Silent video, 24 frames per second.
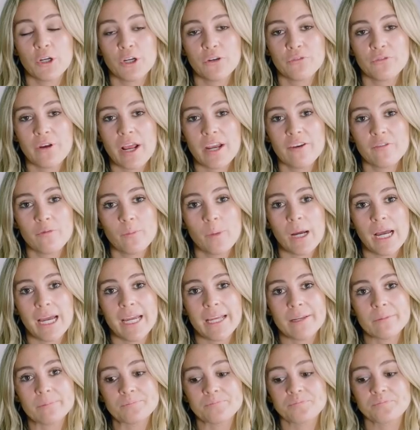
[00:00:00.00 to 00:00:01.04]
A good friend of
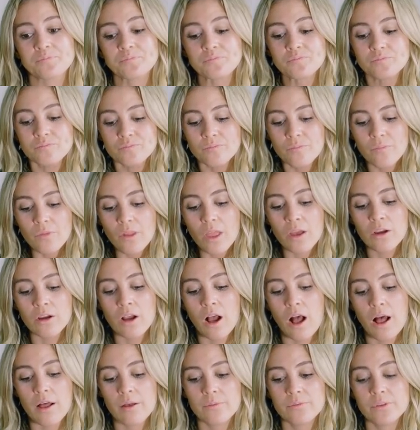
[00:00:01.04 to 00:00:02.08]
mine
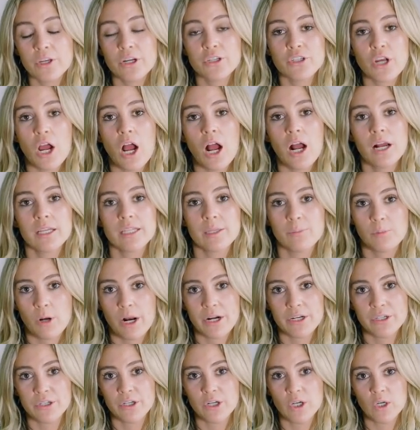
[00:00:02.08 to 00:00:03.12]
got their dog, they
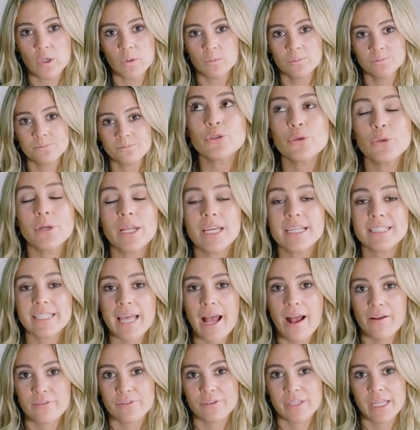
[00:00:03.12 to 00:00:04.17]
brought it home. 2 days
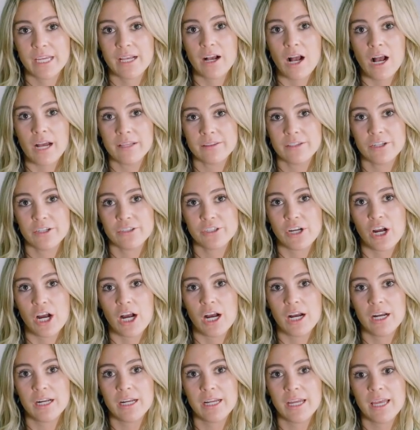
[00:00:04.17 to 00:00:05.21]
after they got their
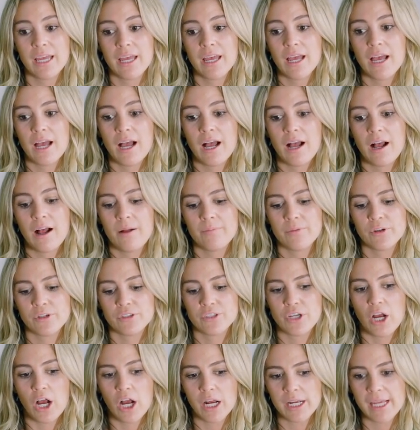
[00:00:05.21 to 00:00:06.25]
dog, their
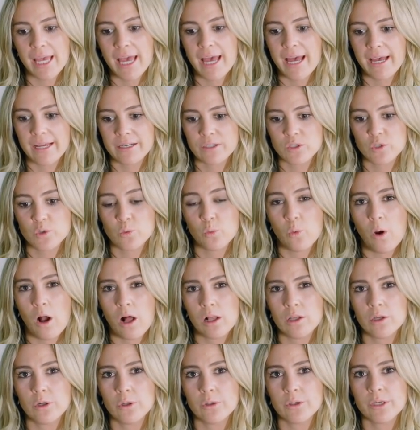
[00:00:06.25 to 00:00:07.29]
dog had
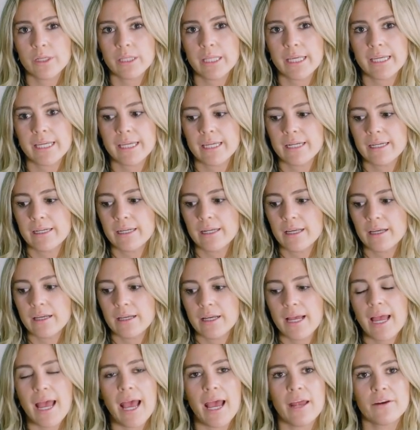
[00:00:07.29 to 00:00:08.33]
swallowed like a
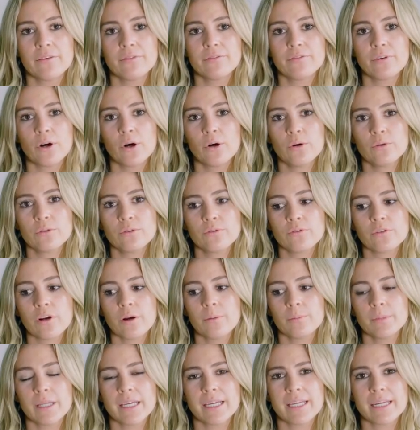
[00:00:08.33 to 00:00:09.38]
headphone
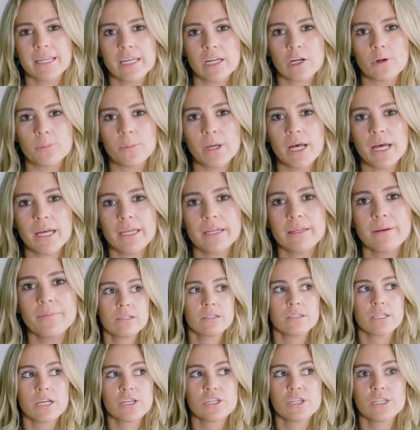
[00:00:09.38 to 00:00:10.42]
from like an earbud.
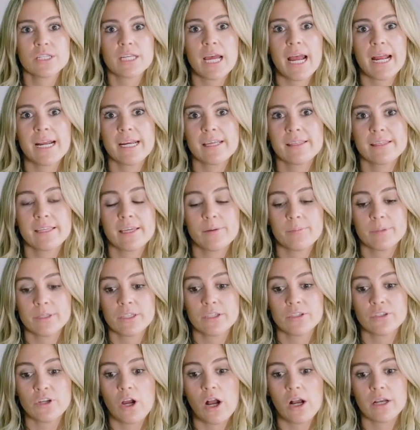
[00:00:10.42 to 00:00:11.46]
It's such a tiny thing, but
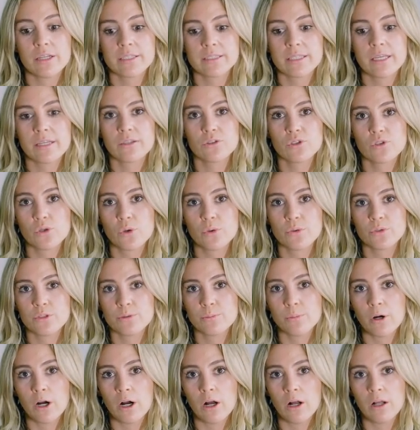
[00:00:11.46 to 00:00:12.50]
the dog is like so
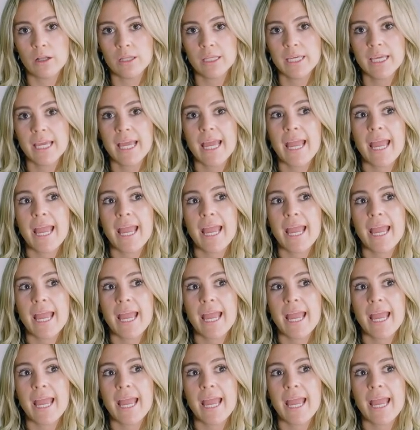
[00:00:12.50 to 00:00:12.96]
small.